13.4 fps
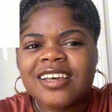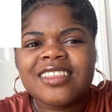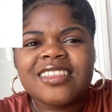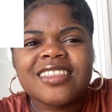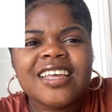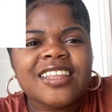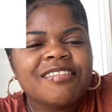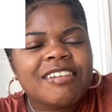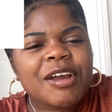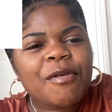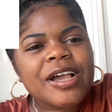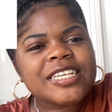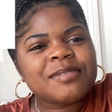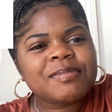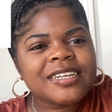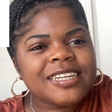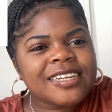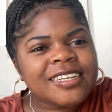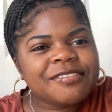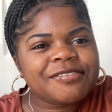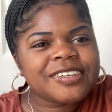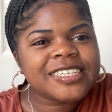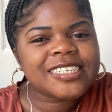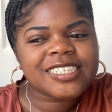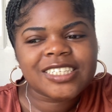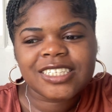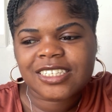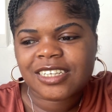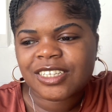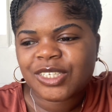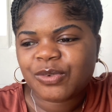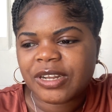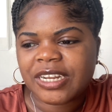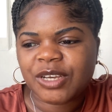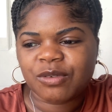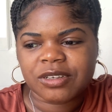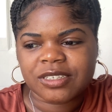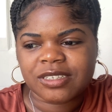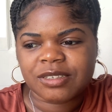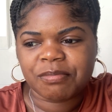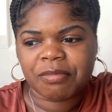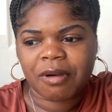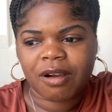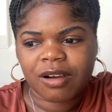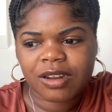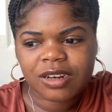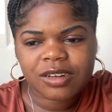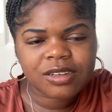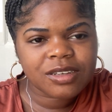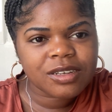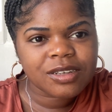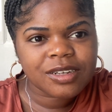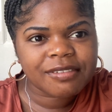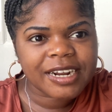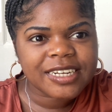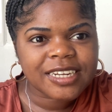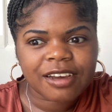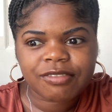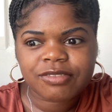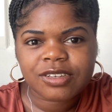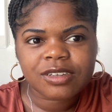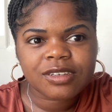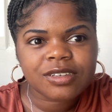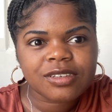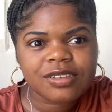The 3 wise men didn't visit Jesus when he was born, right after?